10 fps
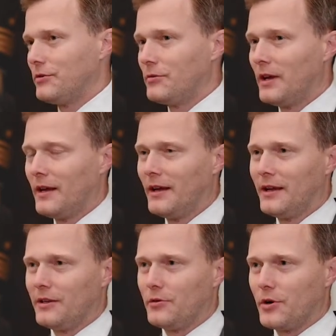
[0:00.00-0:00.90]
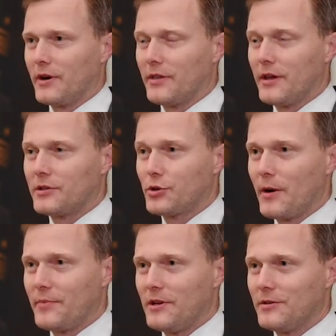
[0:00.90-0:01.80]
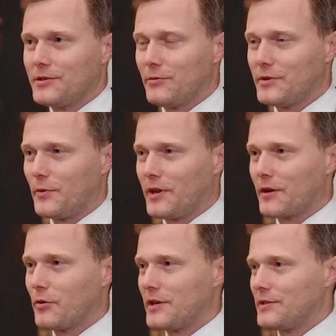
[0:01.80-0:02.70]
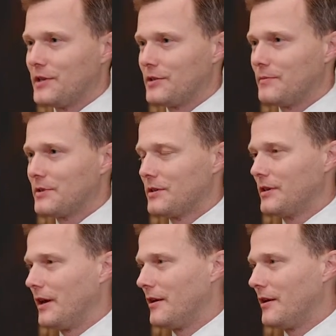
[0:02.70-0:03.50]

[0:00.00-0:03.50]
You know, during the Trump years, it was one of the criticisms